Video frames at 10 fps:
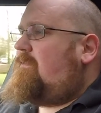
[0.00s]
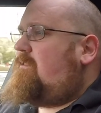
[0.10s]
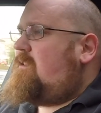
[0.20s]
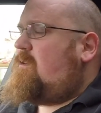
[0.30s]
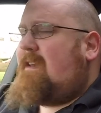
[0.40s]

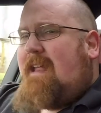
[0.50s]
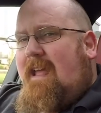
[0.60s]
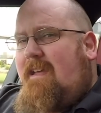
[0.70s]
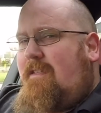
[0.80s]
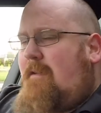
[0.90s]
you can
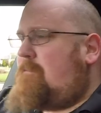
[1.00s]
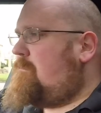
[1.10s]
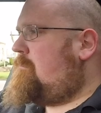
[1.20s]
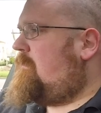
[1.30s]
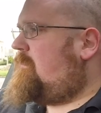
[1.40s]
hear them,
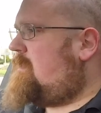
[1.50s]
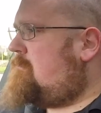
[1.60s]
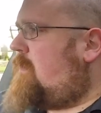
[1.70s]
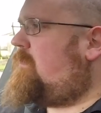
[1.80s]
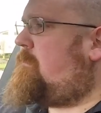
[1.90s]
but for the
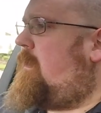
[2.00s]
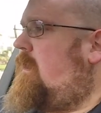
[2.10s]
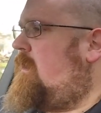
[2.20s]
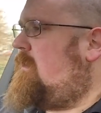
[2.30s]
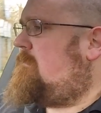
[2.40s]
most
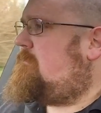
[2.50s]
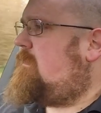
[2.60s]
part,